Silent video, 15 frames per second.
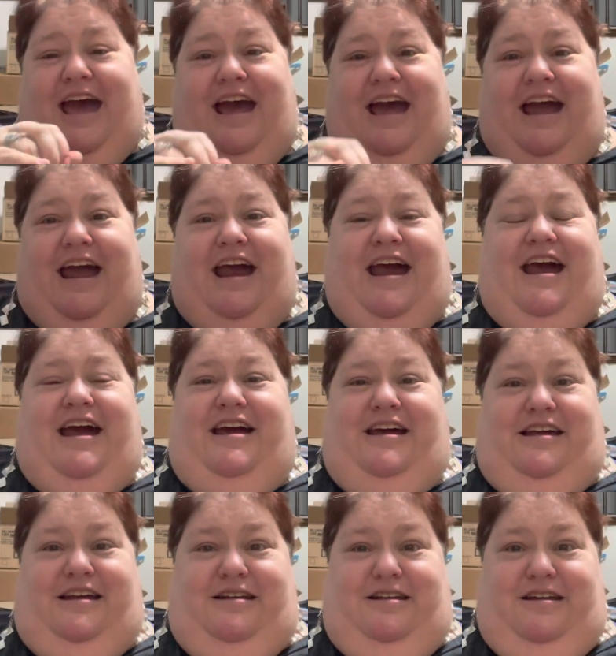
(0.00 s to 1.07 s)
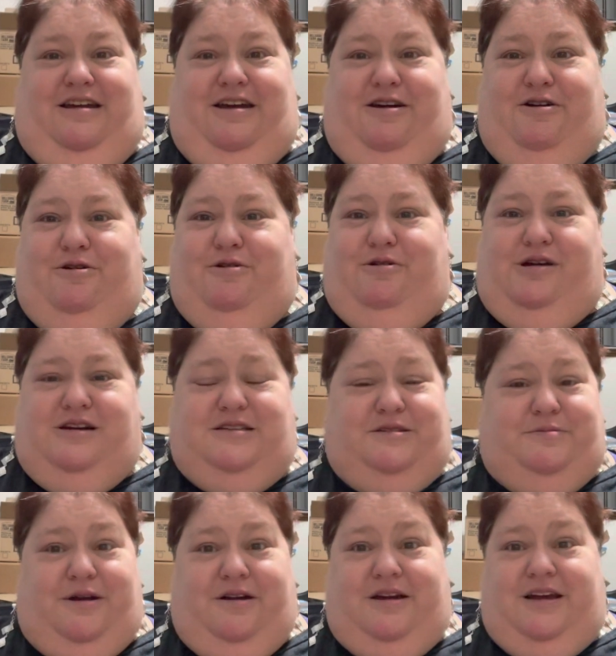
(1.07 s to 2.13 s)
And, you know, us
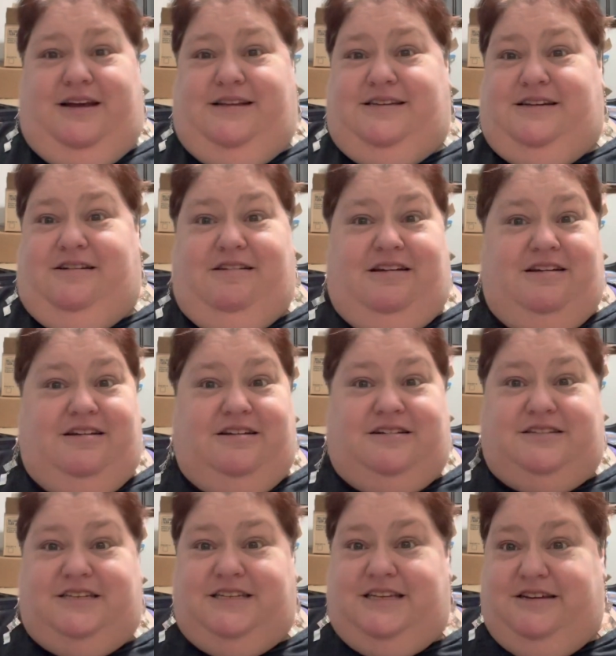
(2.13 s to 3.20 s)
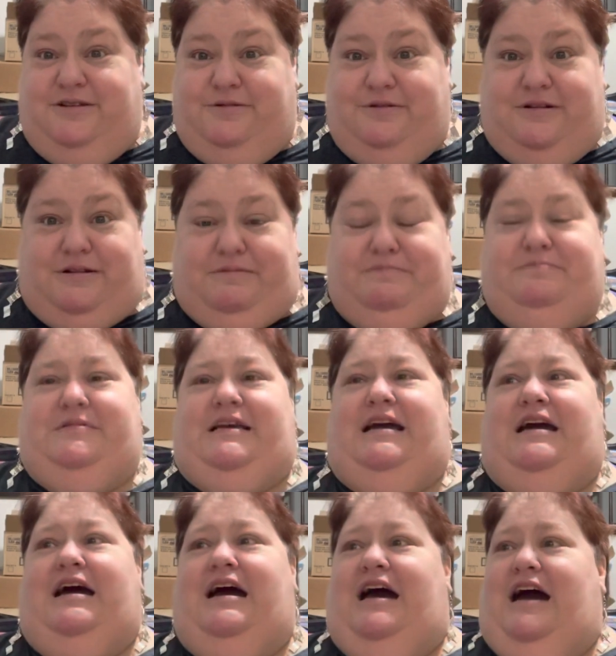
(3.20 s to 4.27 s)
Americans and our guns, I'll tell you what.
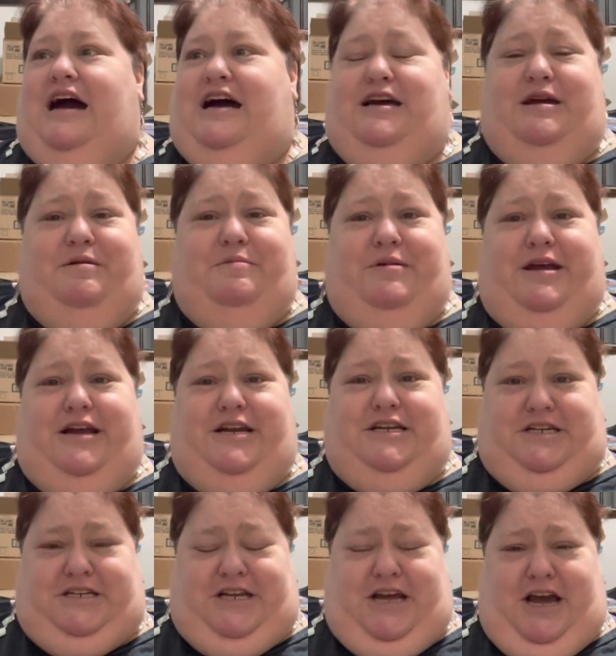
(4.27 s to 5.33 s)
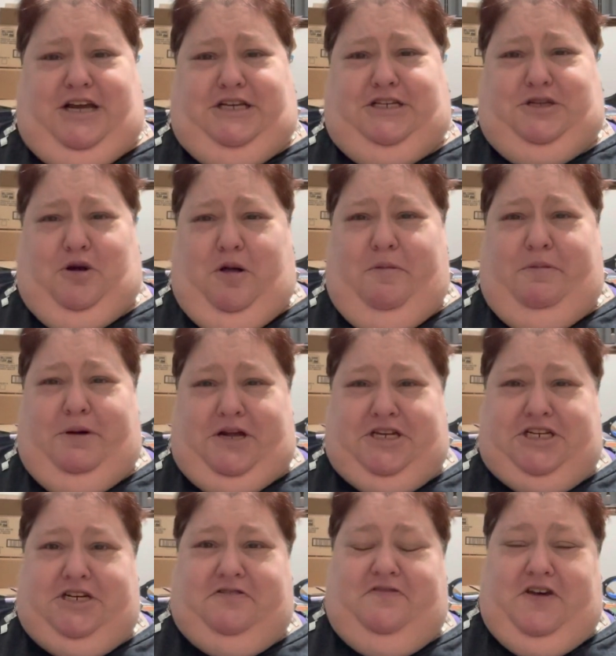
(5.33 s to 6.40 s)
I stole a bunch of